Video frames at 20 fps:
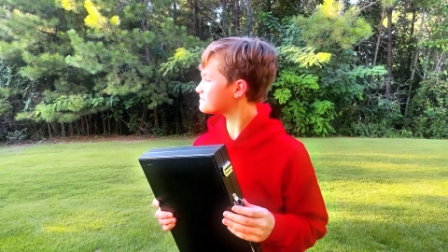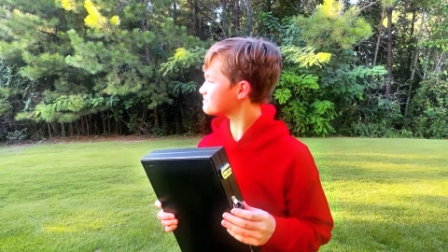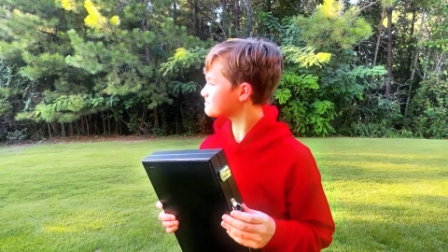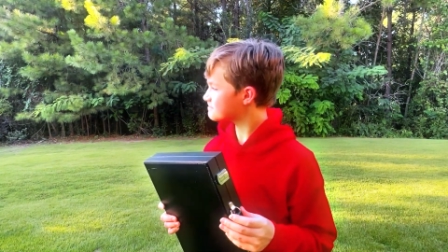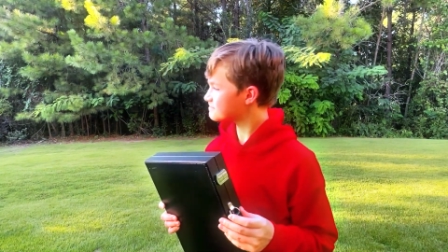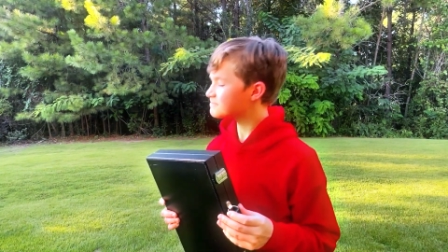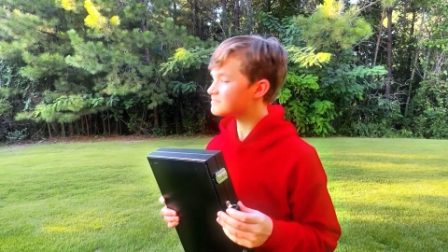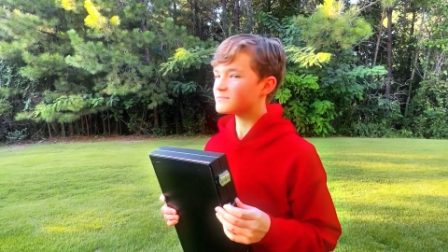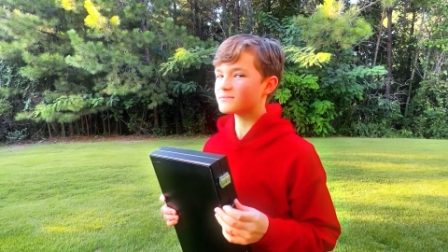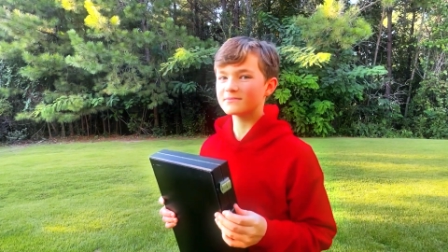
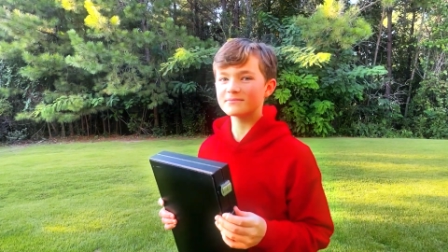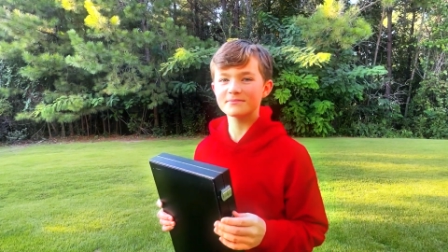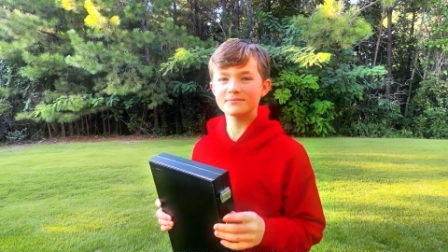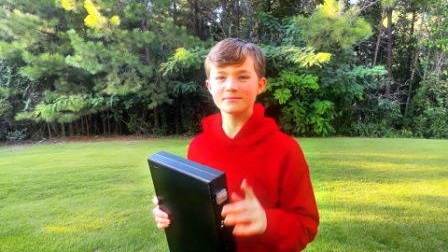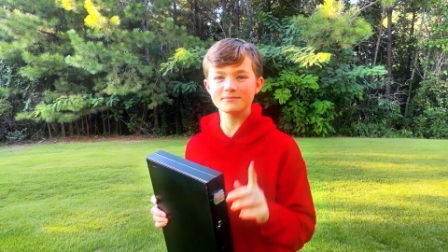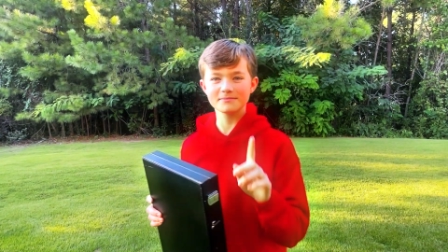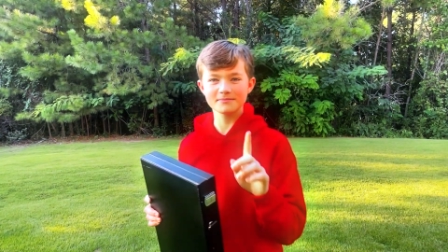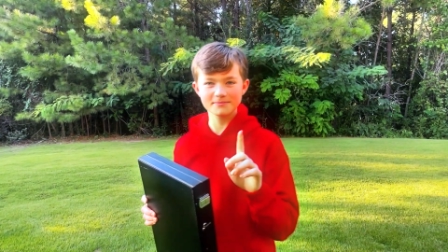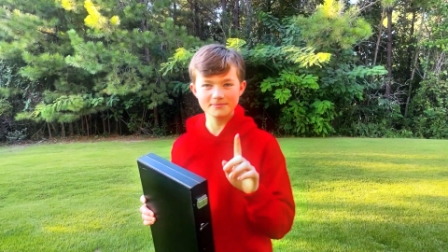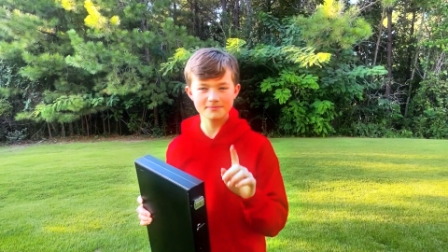time.
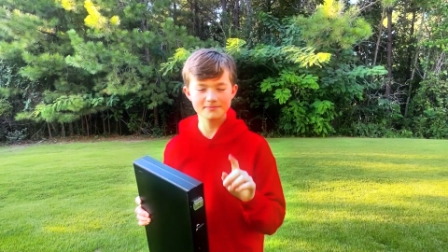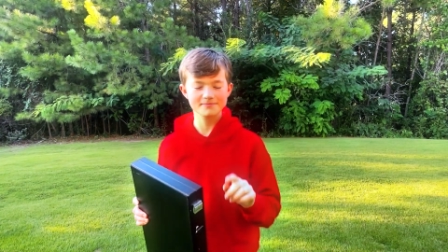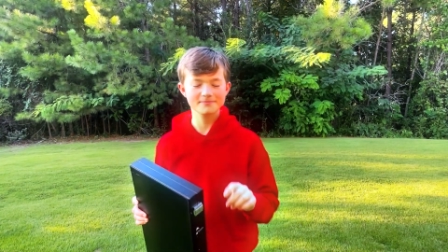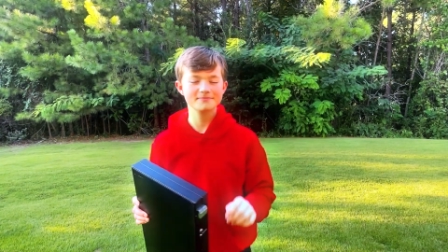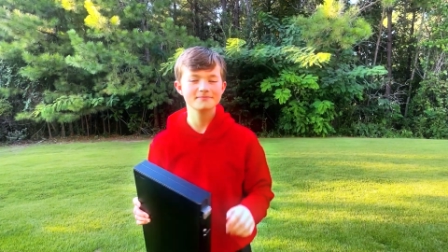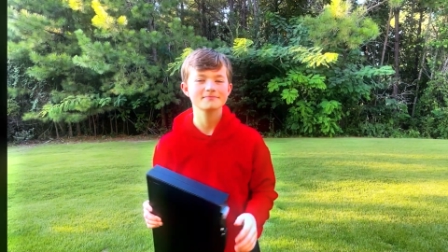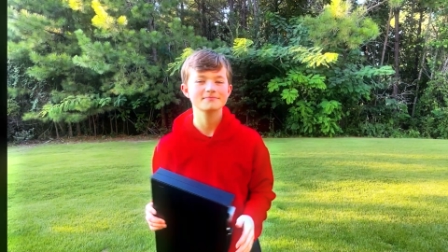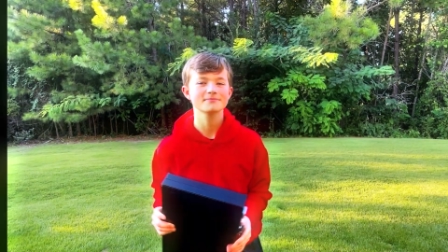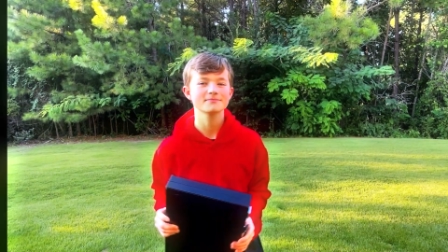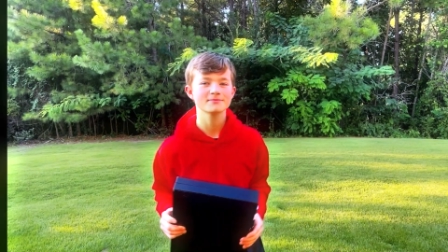
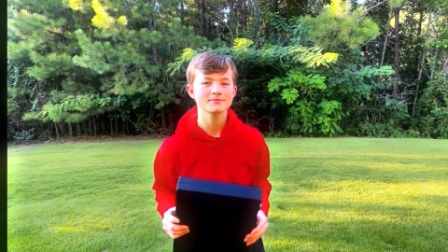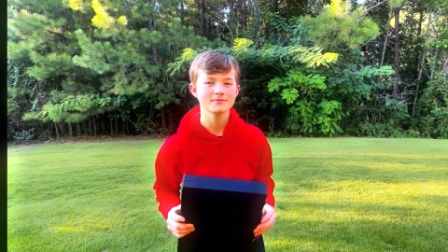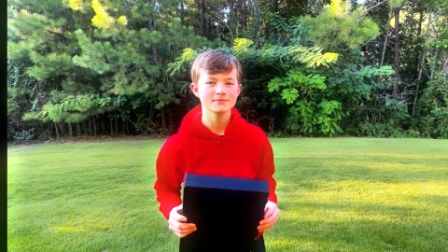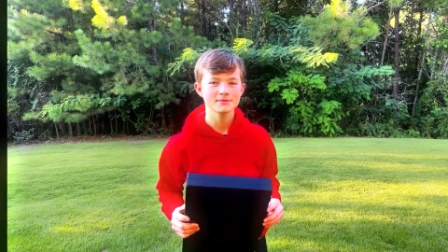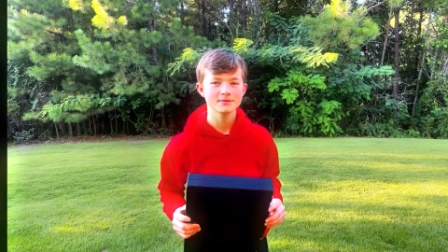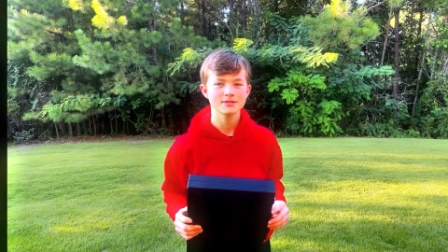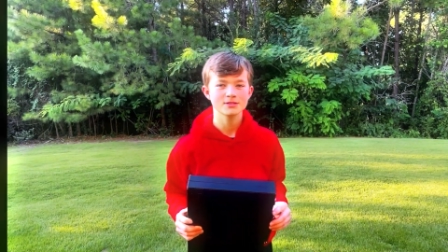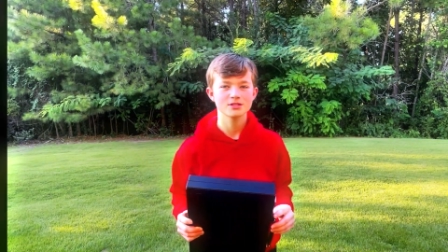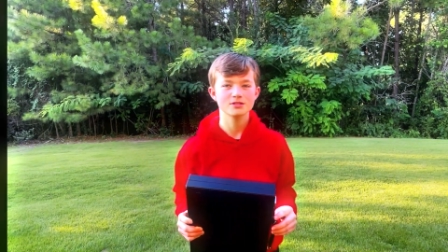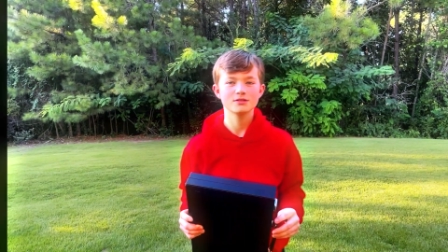
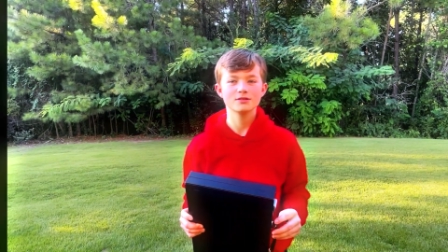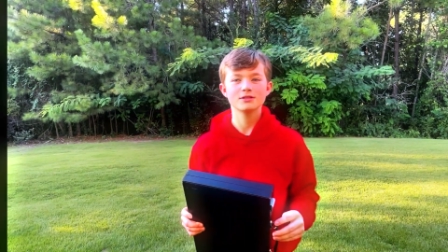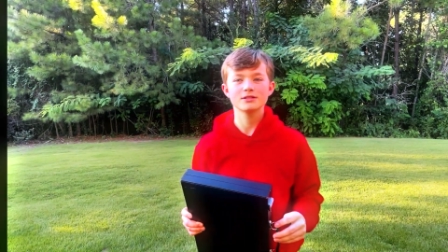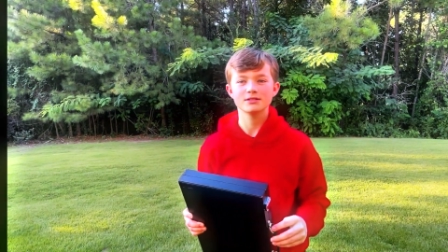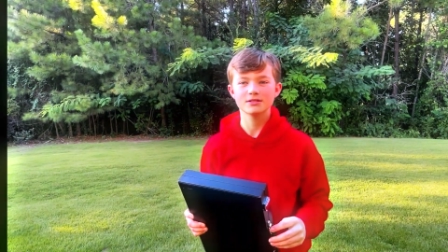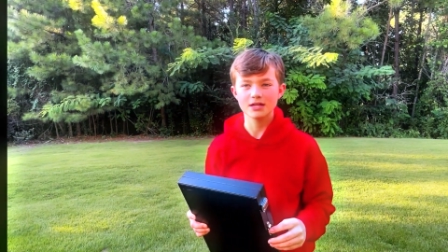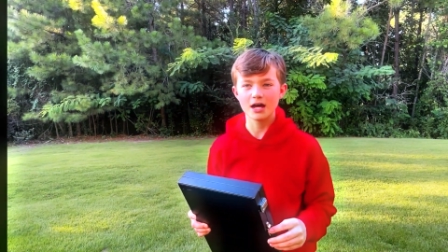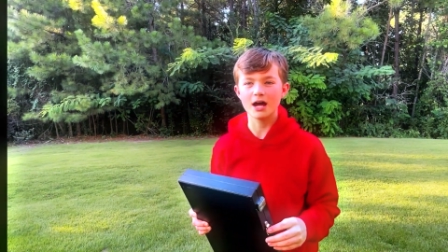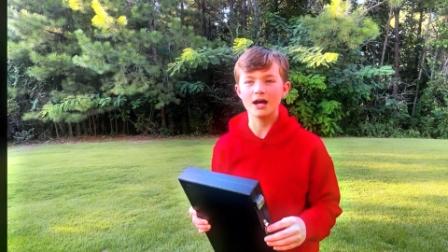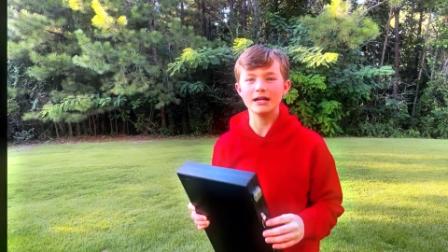Hold my
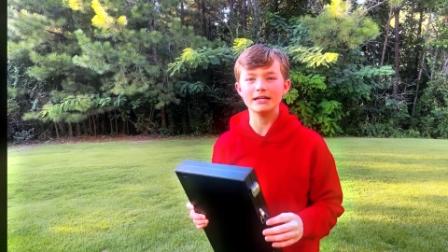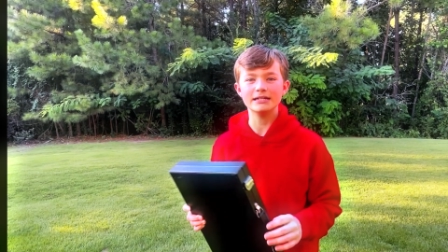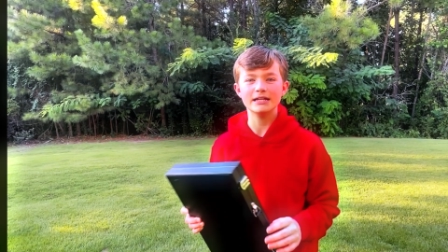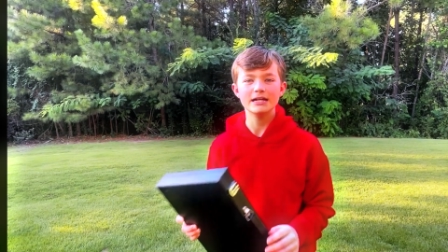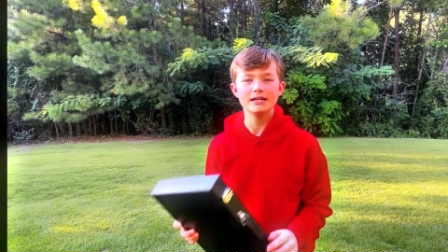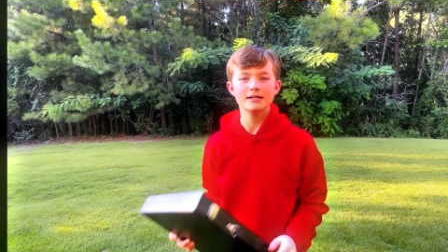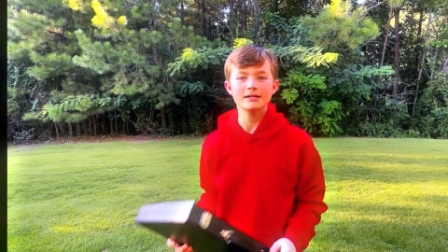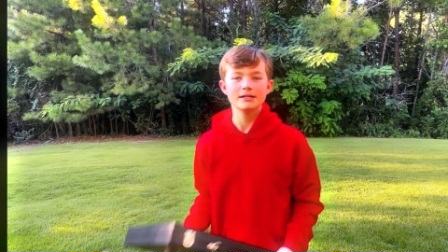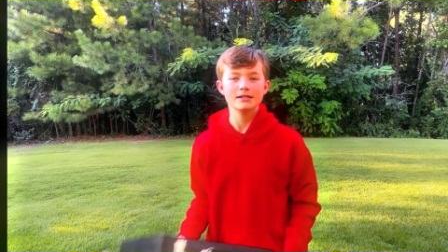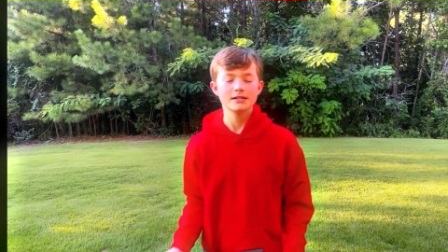sign.
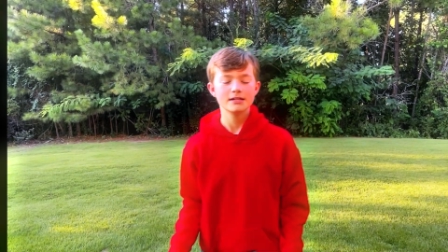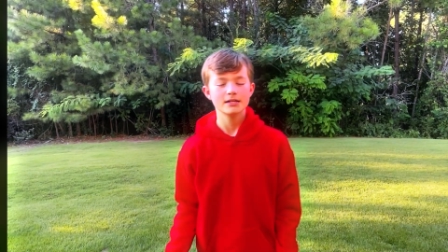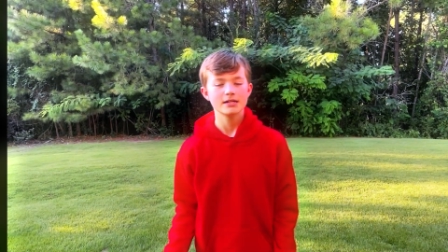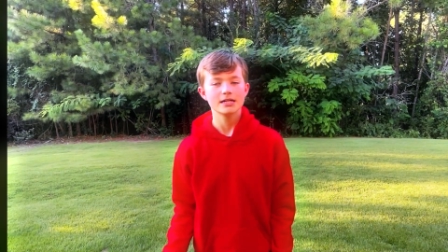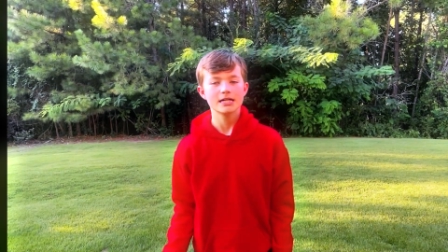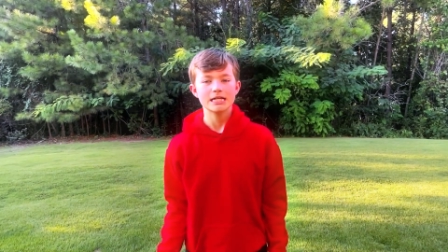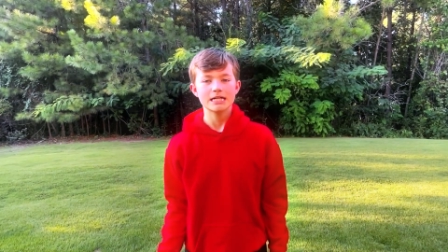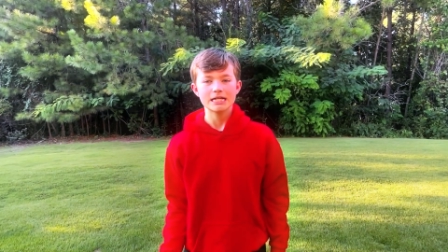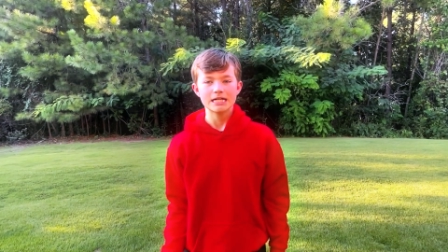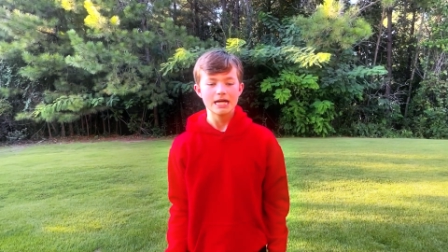
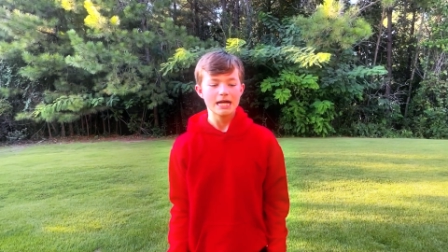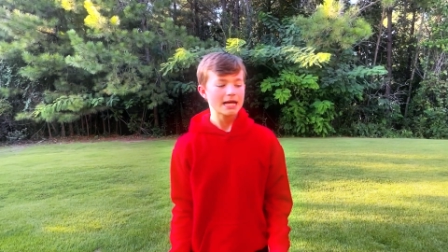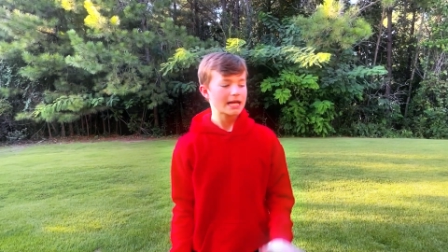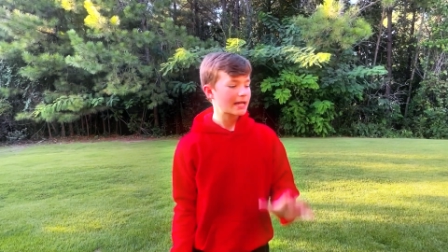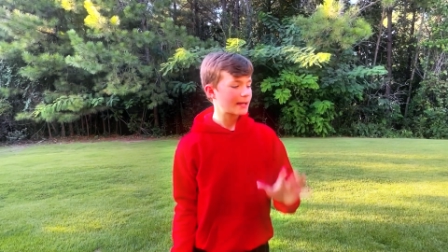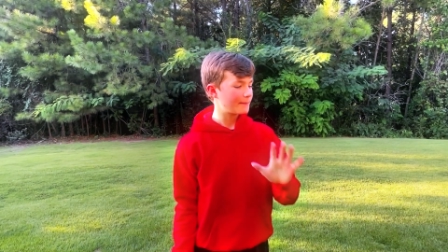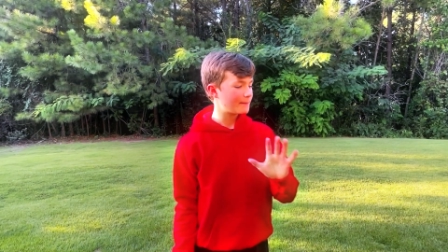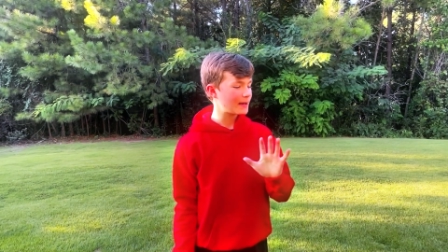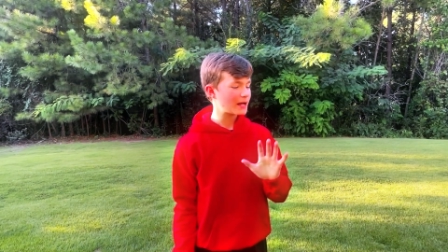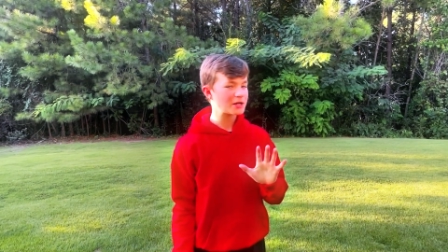Get
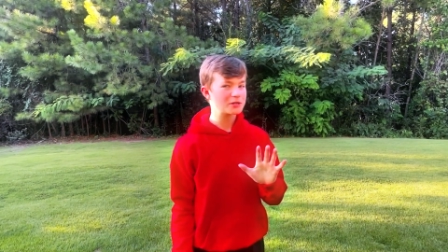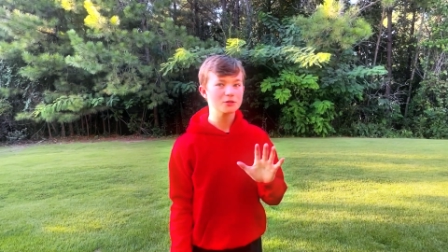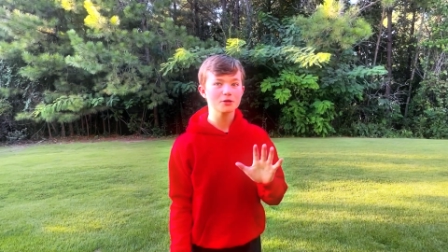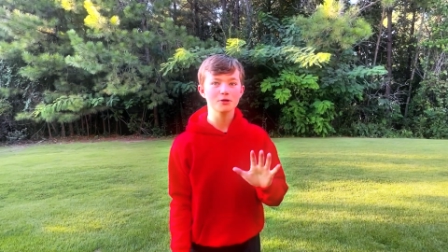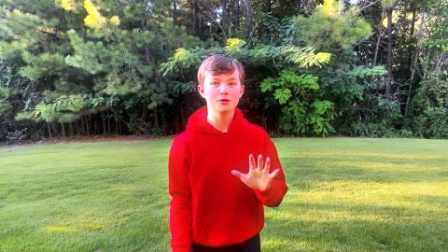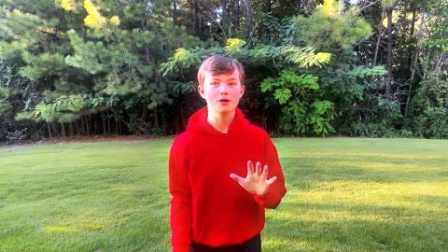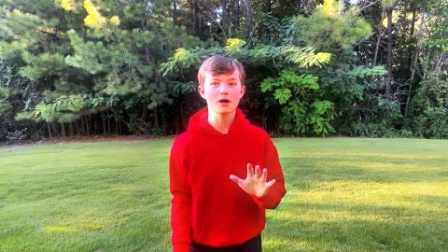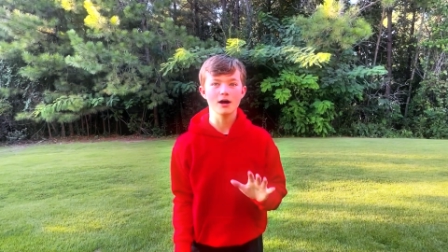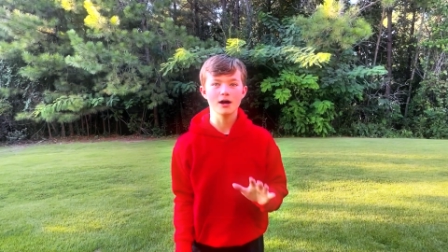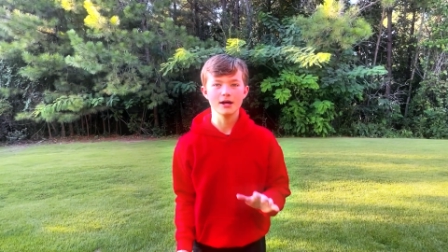back on the
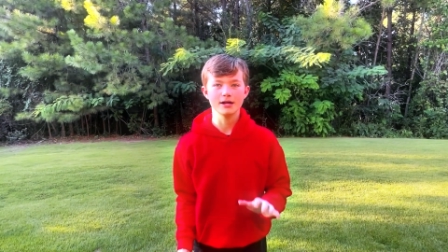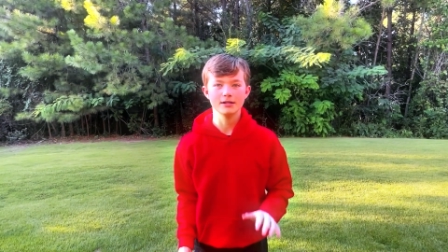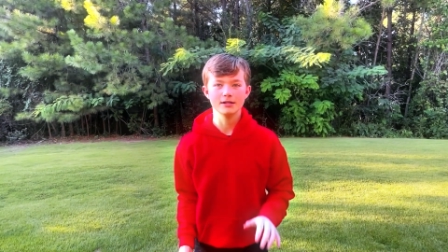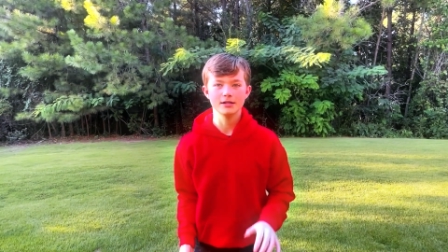grind.